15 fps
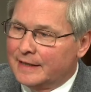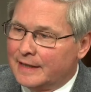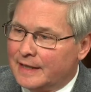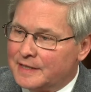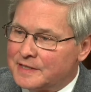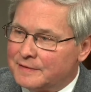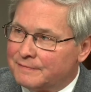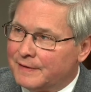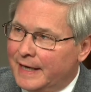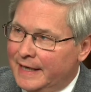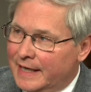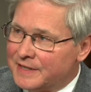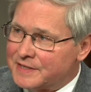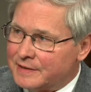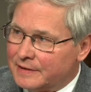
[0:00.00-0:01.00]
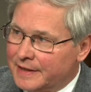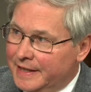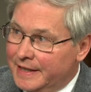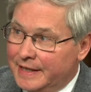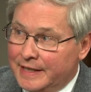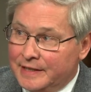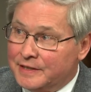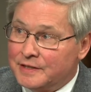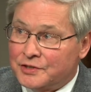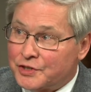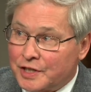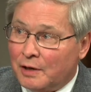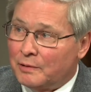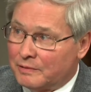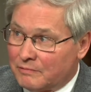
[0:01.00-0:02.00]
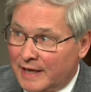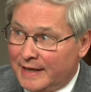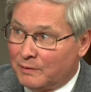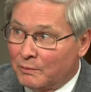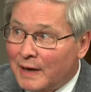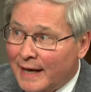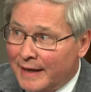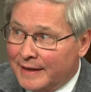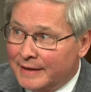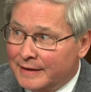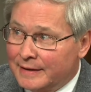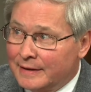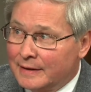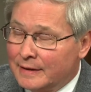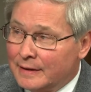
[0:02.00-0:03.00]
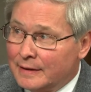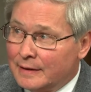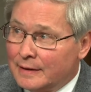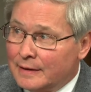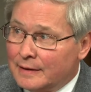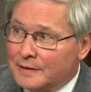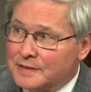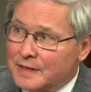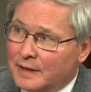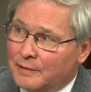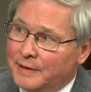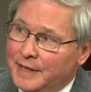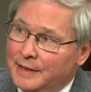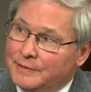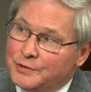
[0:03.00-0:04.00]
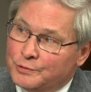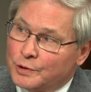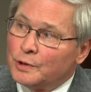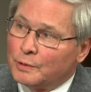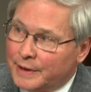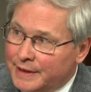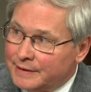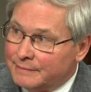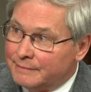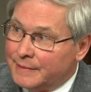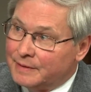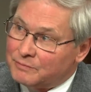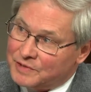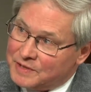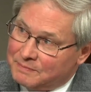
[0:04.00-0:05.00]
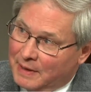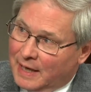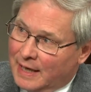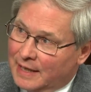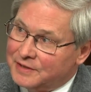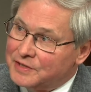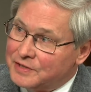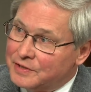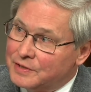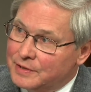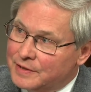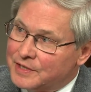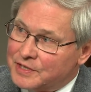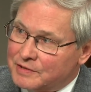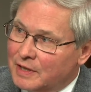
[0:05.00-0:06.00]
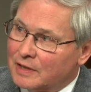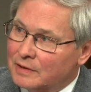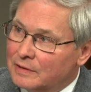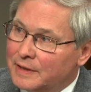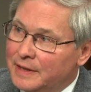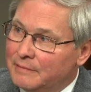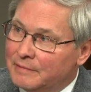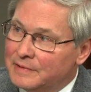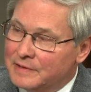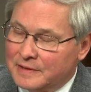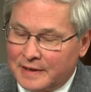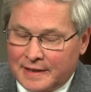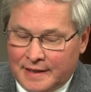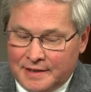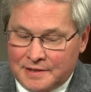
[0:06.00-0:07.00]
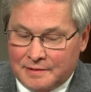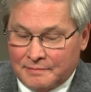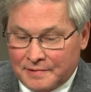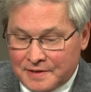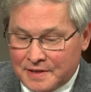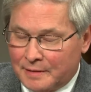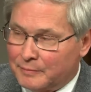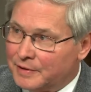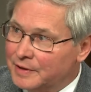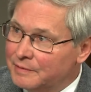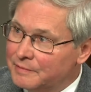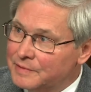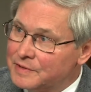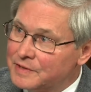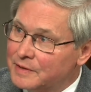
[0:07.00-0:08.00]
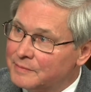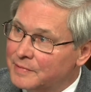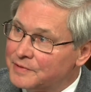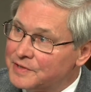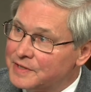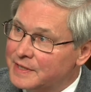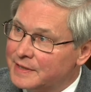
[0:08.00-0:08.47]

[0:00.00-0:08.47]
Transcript: as the fight escalated, he didn't show it right away. Right. So he drew it in response to the struggle he was engaged in with someone who was almost